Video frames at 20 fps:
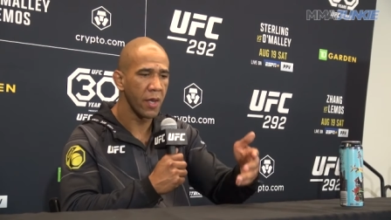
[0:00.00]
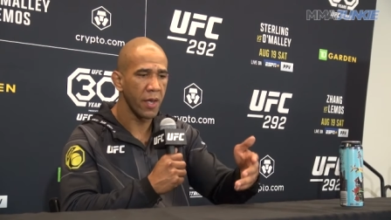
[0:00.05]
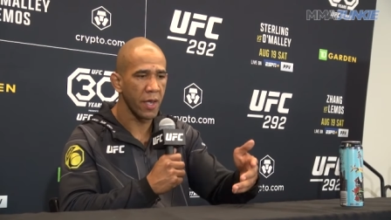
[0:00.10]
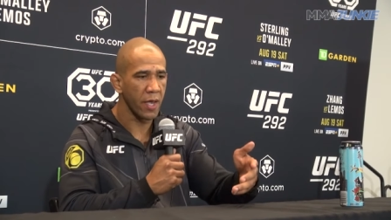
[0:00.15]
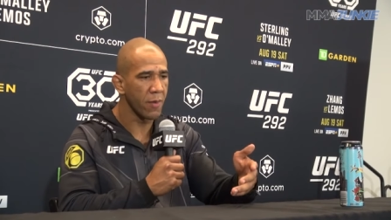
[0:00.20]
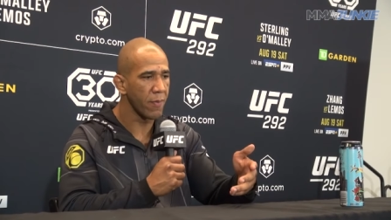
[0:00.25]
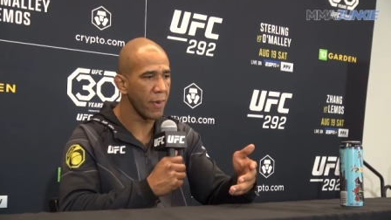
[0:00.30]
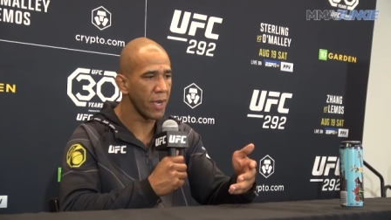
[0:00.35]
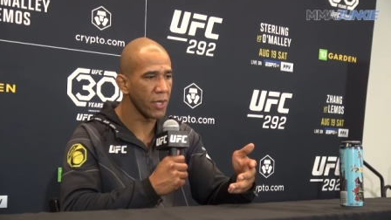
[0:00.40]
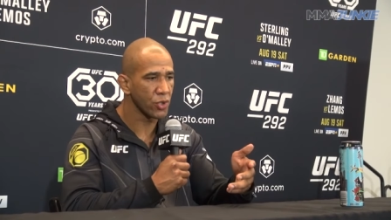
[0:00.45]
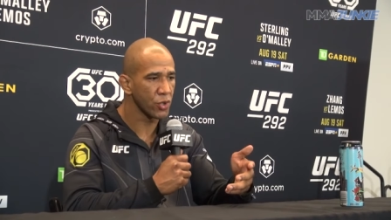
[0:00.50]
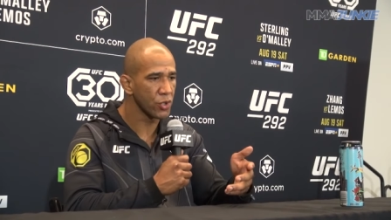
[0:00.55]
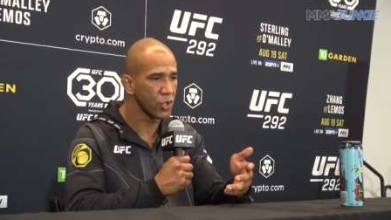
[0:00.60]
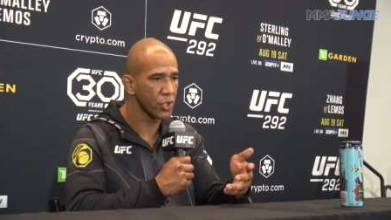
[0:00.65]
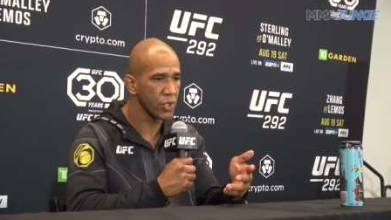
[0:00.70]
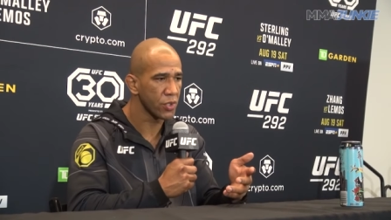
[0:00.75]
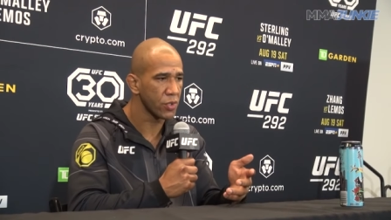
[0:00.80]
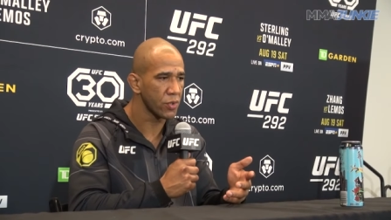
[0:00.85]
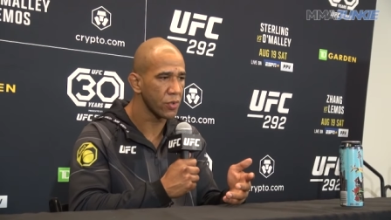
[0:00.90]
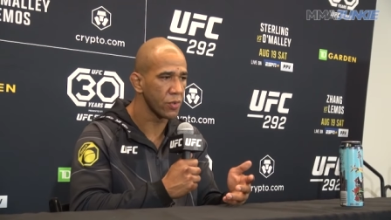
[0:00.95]
and my
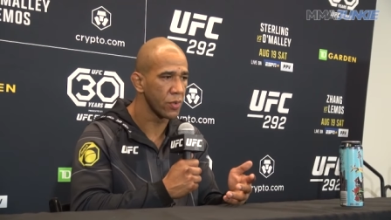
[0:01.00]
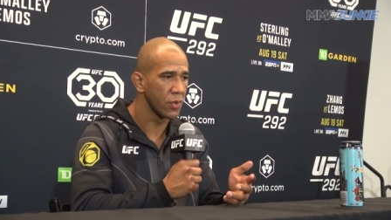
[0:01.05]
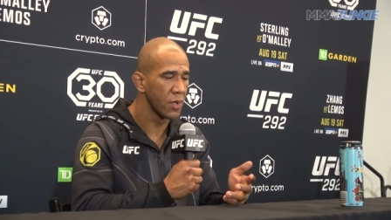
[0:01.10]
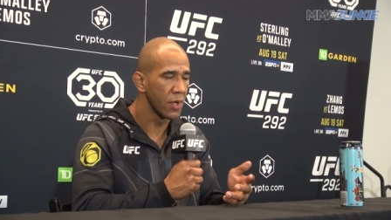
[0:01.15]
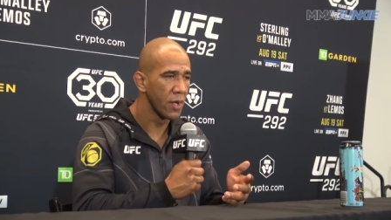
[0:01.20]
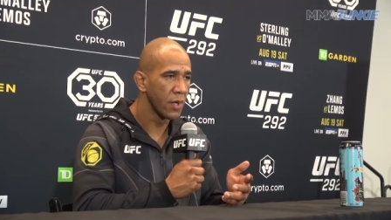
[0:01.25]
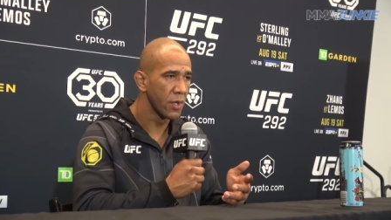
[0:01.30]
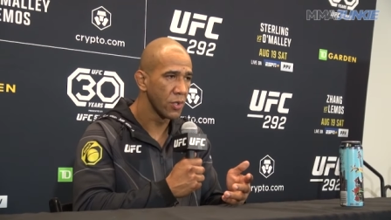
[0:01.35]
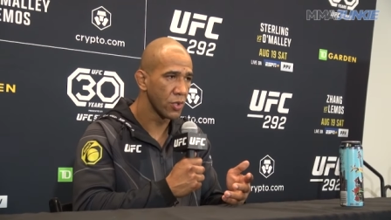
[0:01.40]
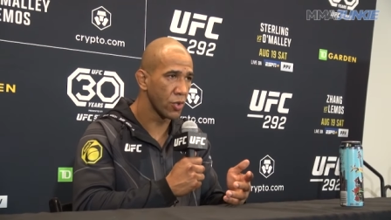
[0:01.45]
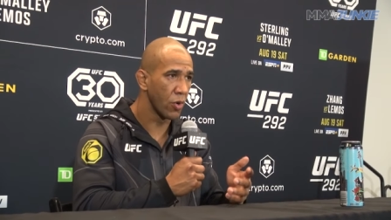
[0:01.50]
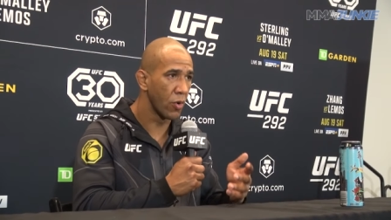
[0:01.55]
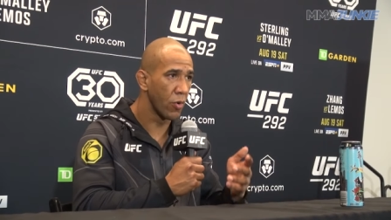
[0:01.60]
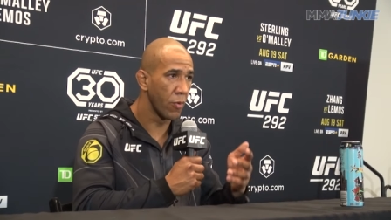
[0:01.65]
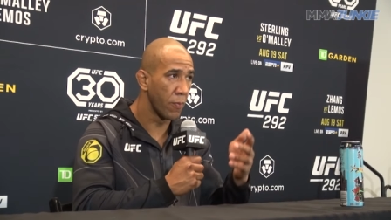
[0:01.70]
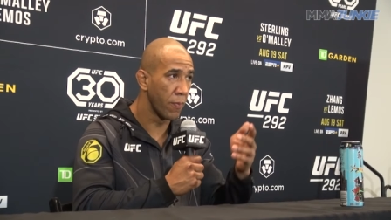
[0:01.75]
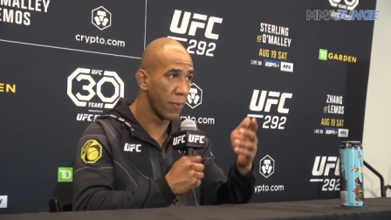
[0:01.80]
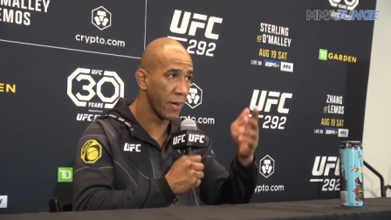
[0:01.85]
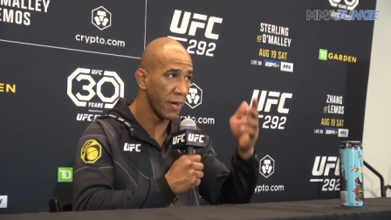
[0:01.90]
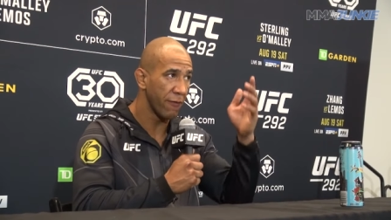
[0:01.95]
jiu-jitsu. So,
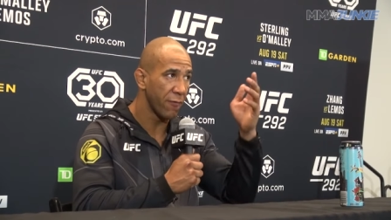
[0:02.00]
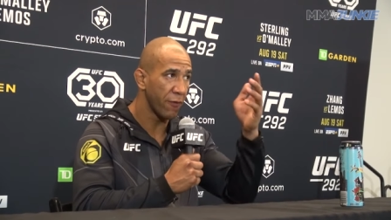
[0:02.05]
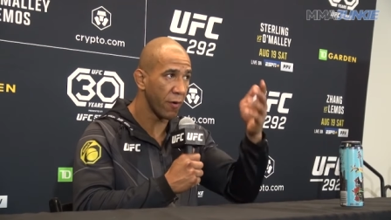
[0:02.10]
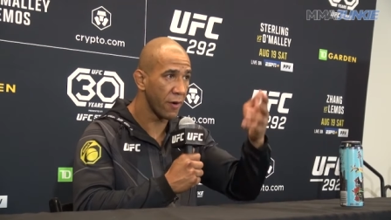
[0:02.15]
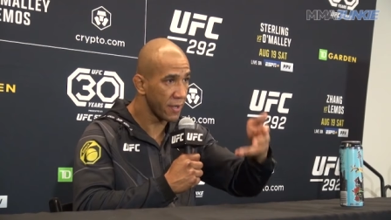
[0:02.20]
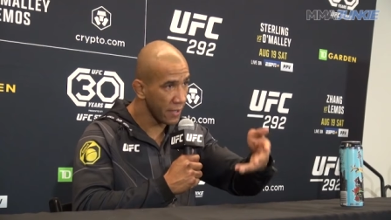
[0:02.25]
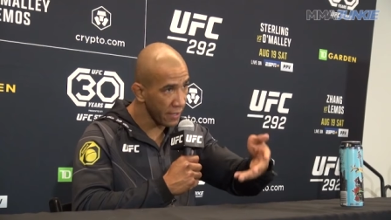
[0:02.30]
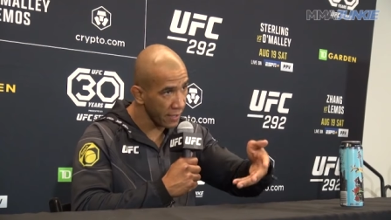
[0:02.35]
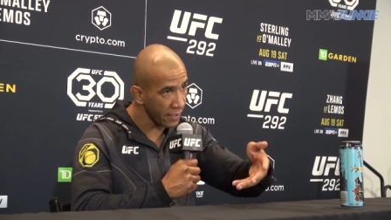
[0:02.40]
but for